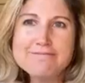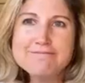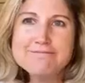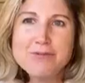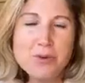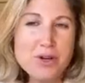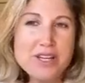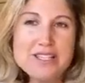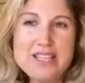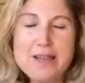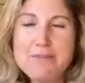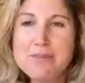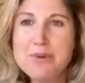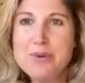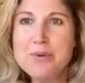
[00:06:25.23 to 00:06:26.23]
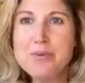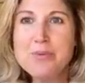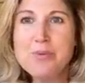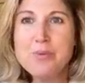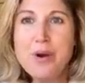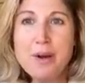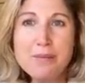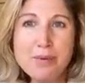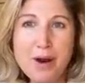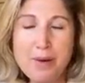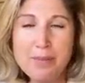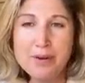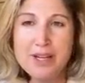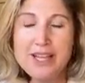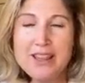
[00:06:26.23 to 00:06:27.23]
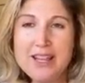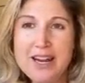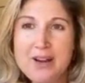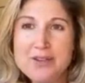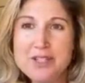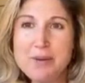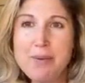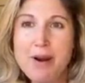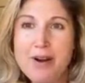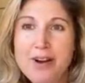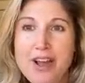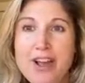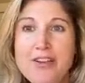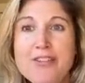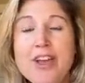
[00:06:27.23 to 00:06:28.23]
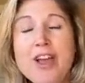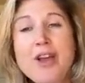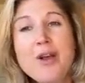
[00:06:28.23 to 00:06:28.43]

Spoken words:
for example, one property that I was a part of,